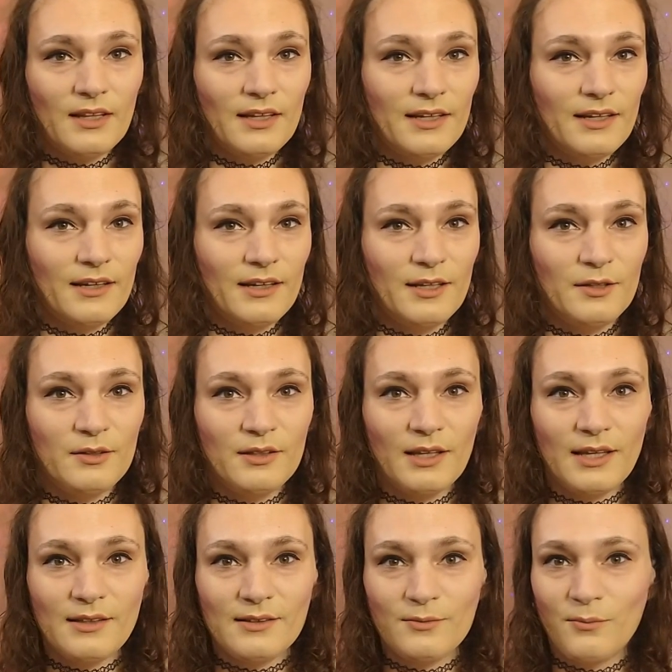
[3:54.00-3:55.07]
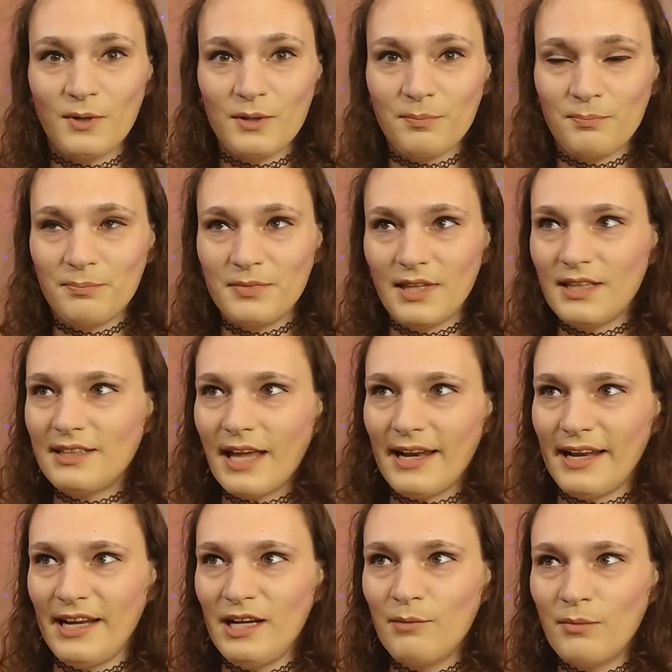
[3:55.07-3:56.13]
like and like what did
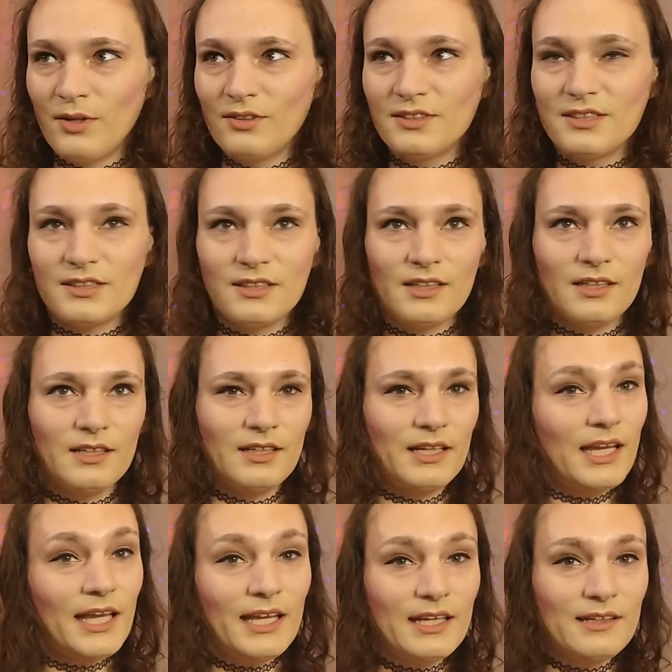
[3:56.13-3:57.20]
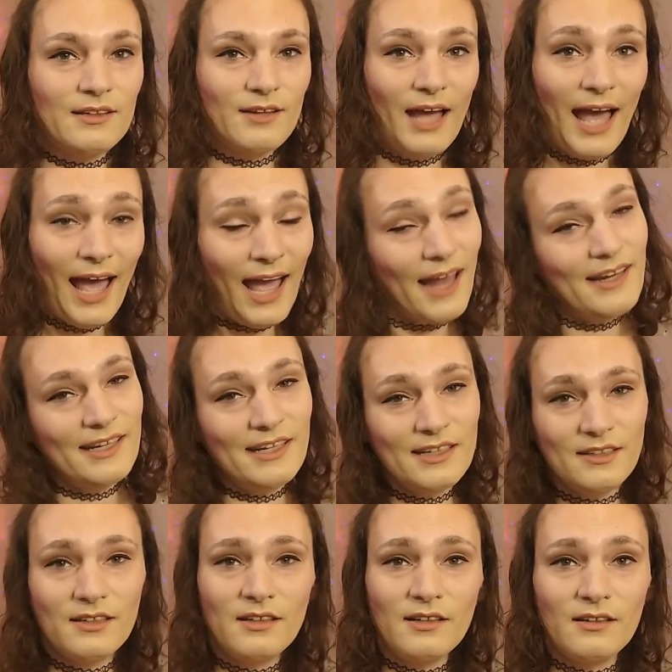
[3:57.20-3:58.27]
that animals eat had
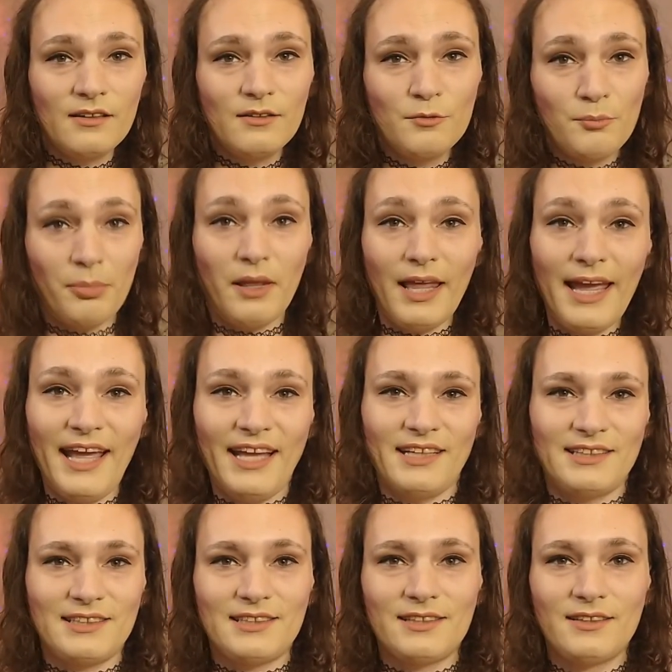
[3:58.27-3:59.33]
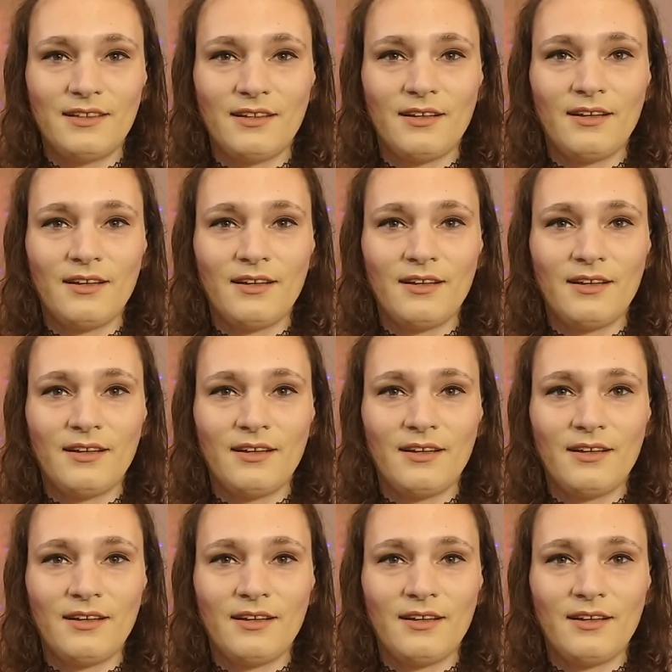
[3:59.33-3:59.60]
eaten plants